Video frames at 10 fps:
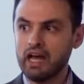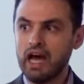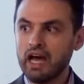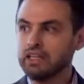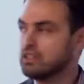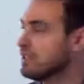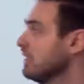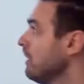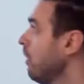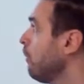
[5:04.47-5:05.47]
the height
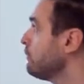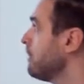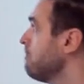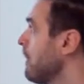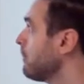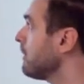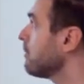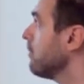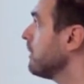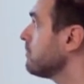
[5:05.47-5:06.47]
of the barrier
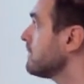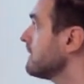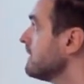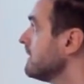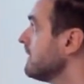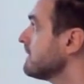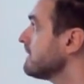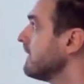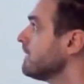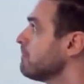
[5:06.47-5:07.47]
going to
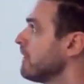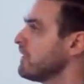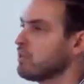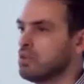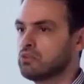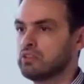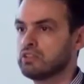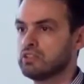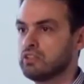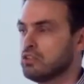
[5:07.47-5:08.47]
C6 and the barrier going to
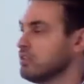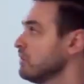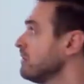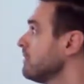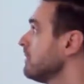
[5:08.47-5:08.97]
C2.